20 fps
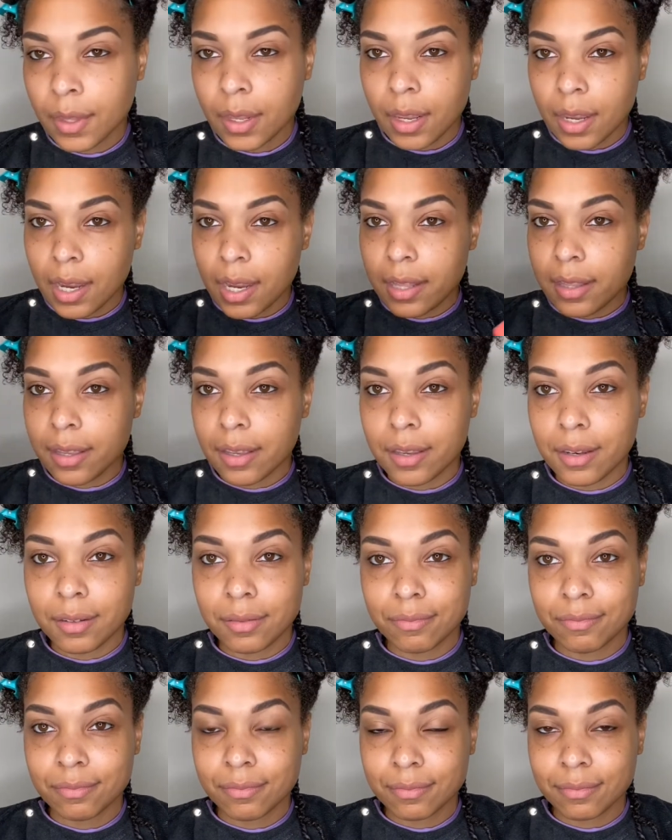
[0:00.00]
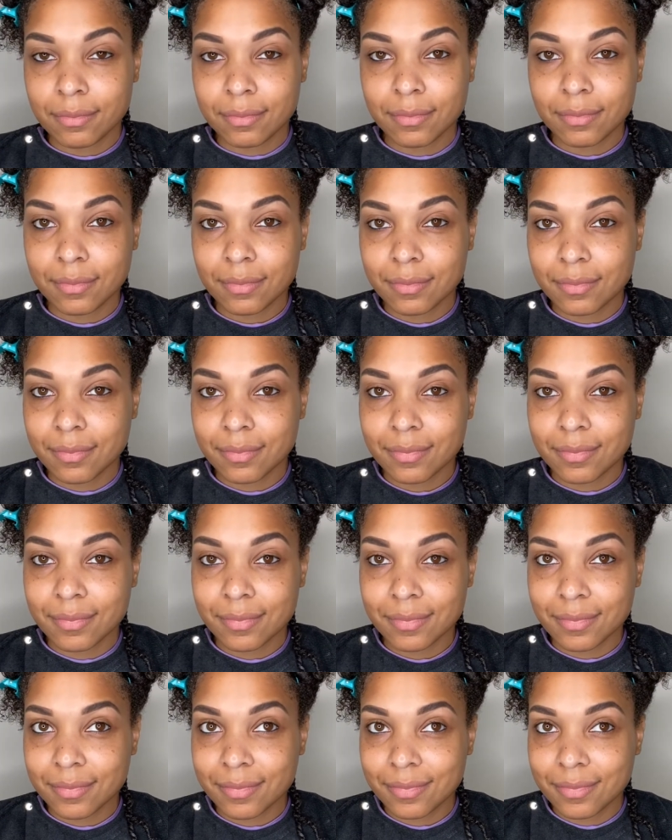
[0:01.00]
And then
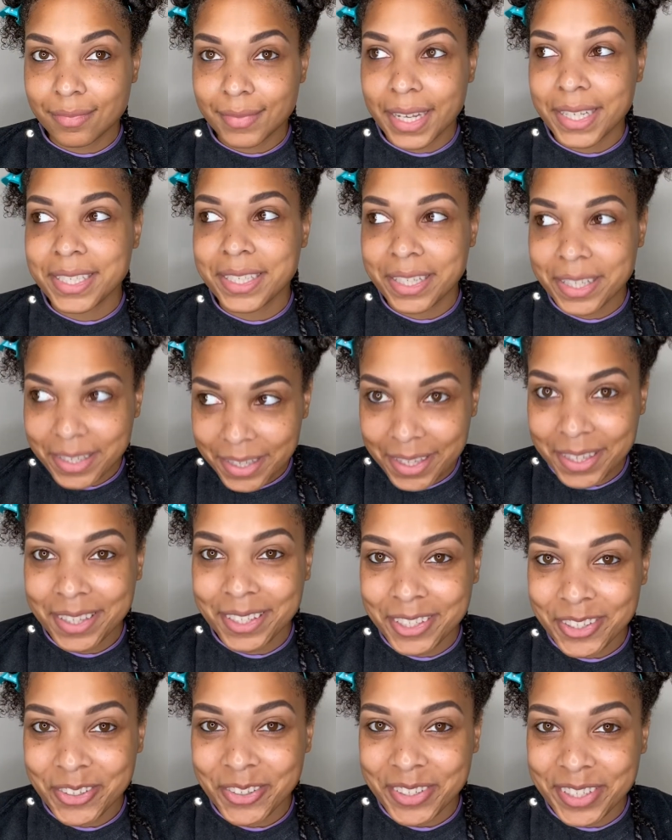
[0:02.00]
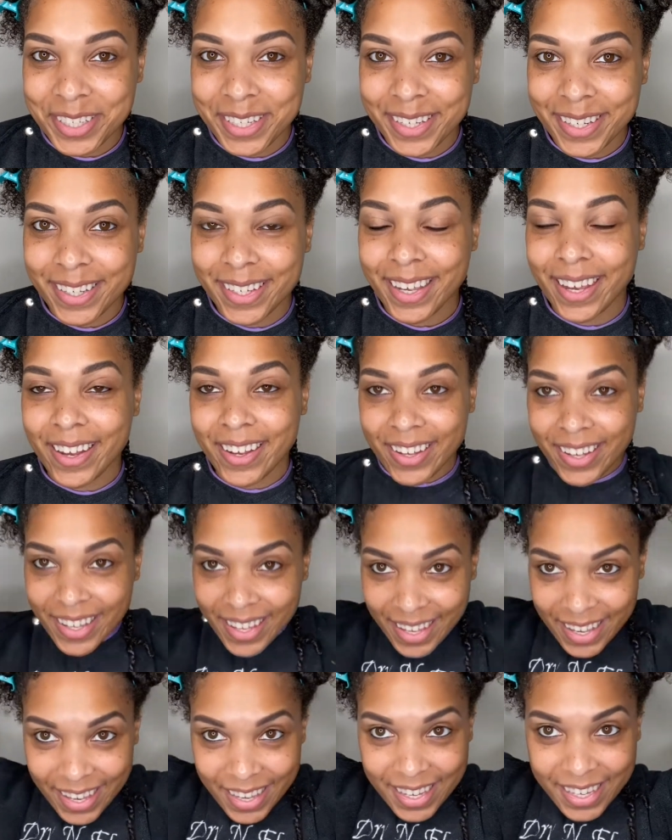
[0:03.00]
that's literally it, y'all.
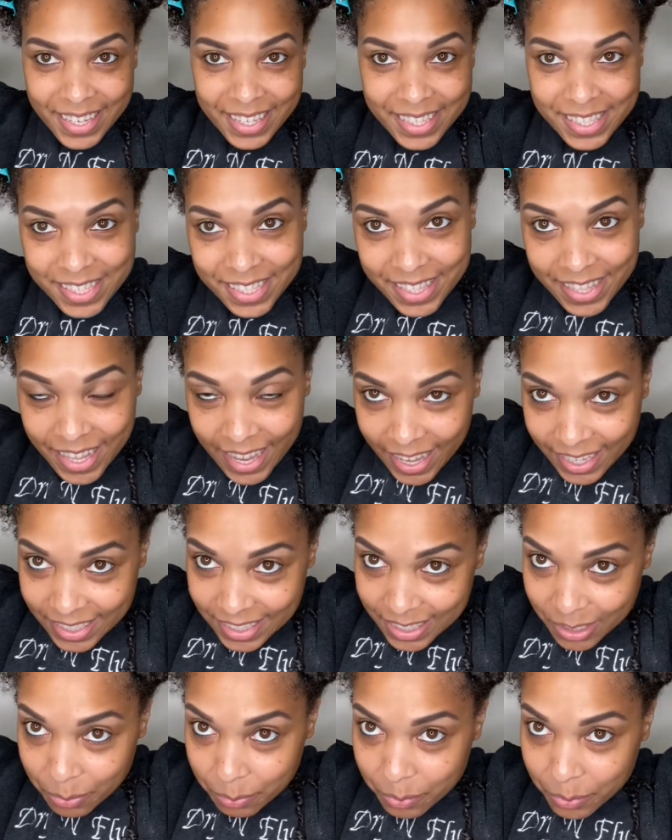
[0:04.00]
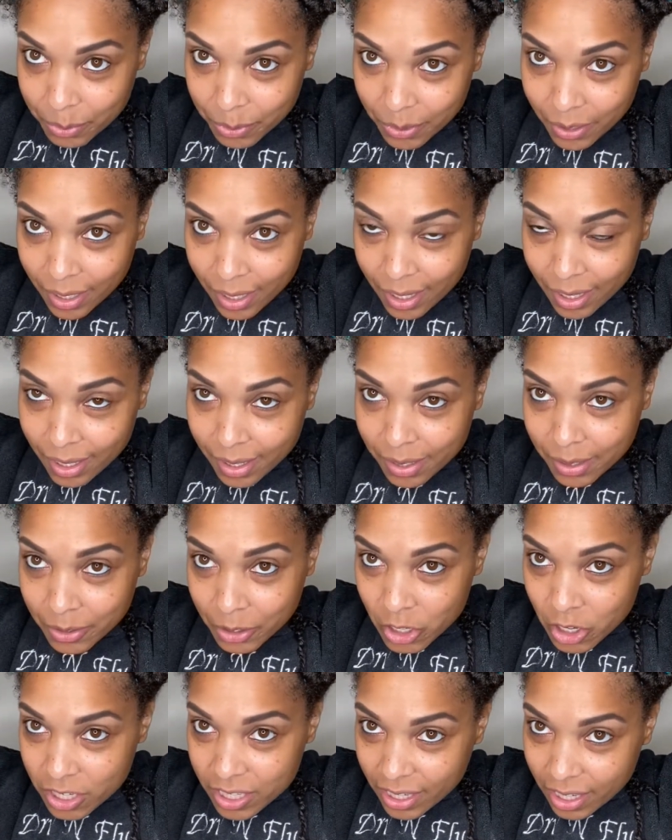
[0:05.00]
It's that simple. And
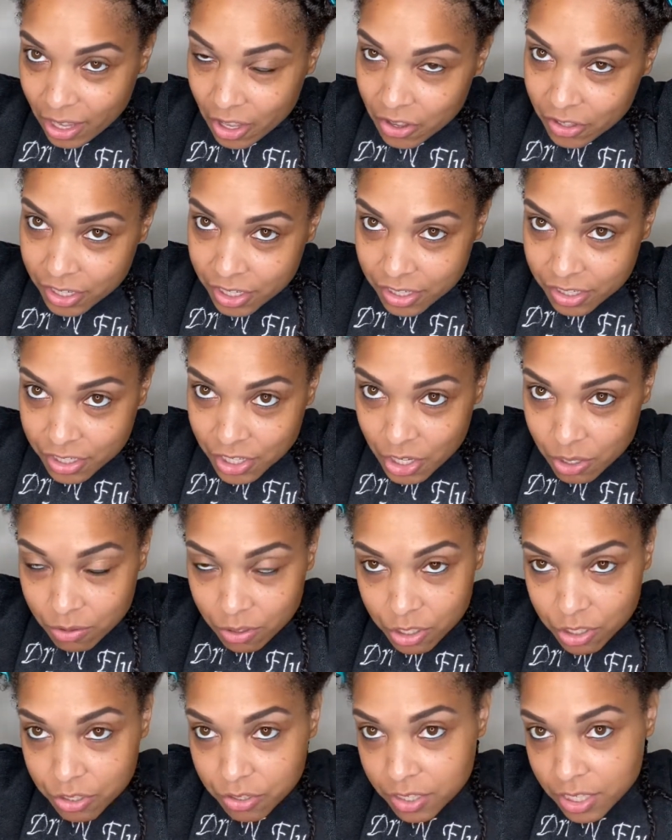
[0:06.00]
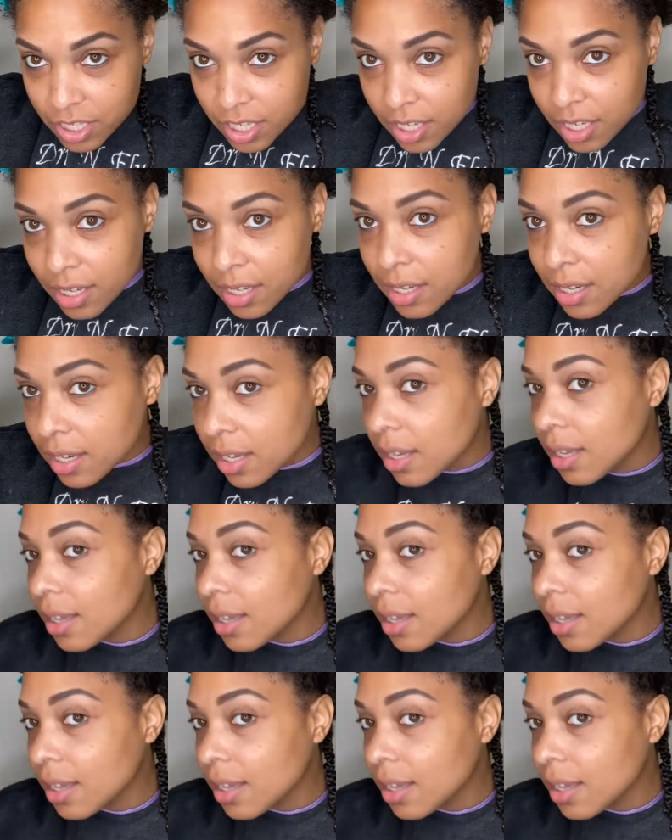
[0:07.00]
you're like, oh, they're so juicy.